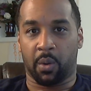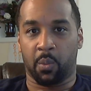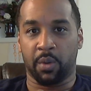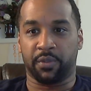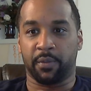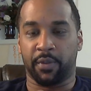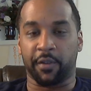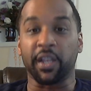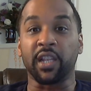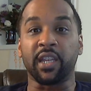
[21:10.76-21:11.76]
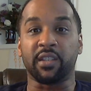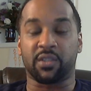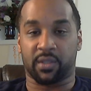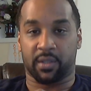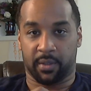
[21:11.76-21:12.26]
with the very
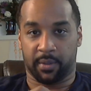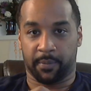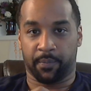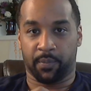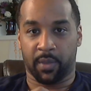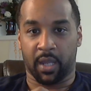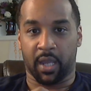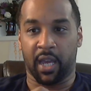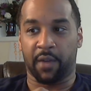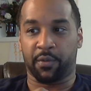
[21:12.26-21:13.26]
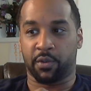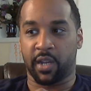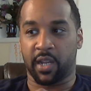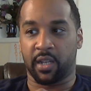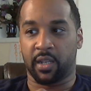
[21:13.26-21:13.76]
least, and have
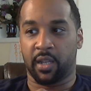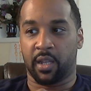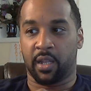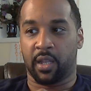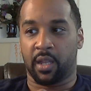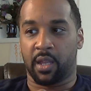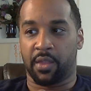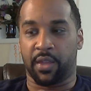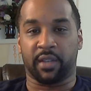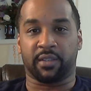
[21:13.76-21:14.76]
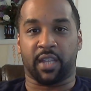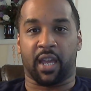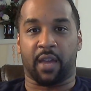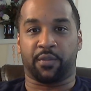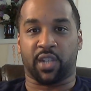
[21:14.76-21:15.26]
created things
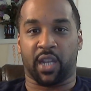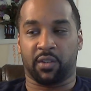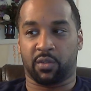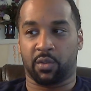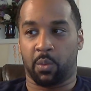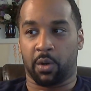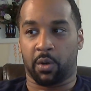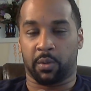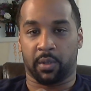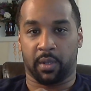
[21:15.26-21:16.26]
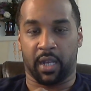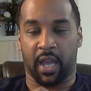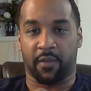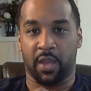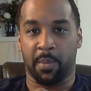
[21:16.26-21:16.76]
that have changed the world and
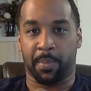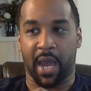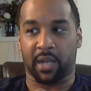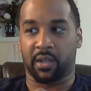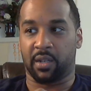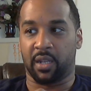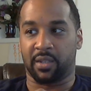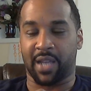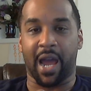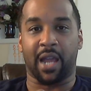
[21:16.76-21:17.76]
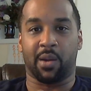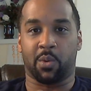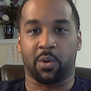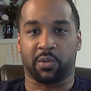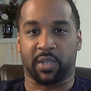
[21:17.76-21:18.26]
have impacted the entire
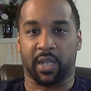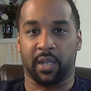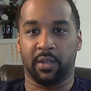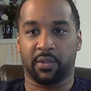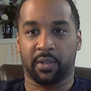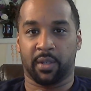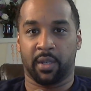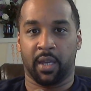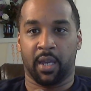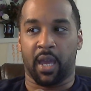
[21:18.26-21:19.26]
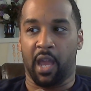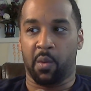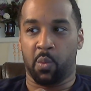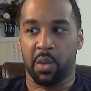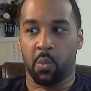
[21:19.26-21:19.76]
world stage.
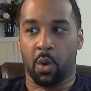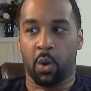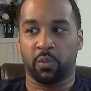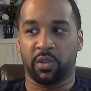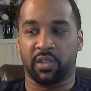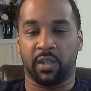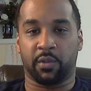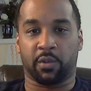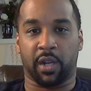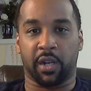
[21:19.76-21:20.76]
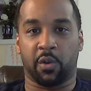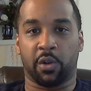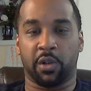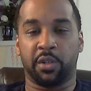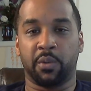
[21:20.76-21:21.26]
And we won't receive credit
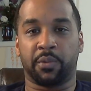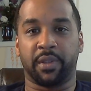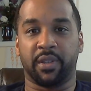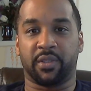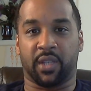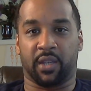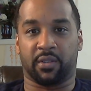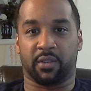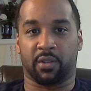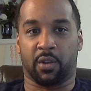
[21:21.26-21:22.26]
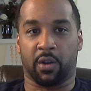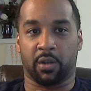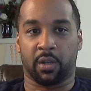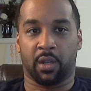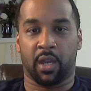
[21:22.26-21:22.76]
or due for these things as
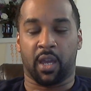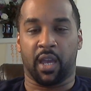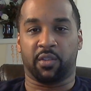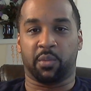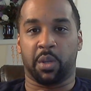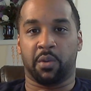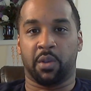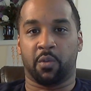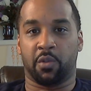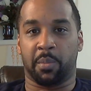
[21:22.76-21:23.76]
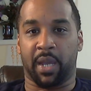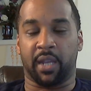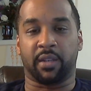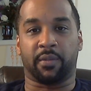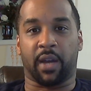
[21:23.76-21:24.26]
long as we
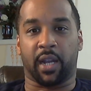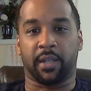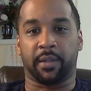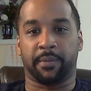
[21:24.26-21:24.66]
remain divided.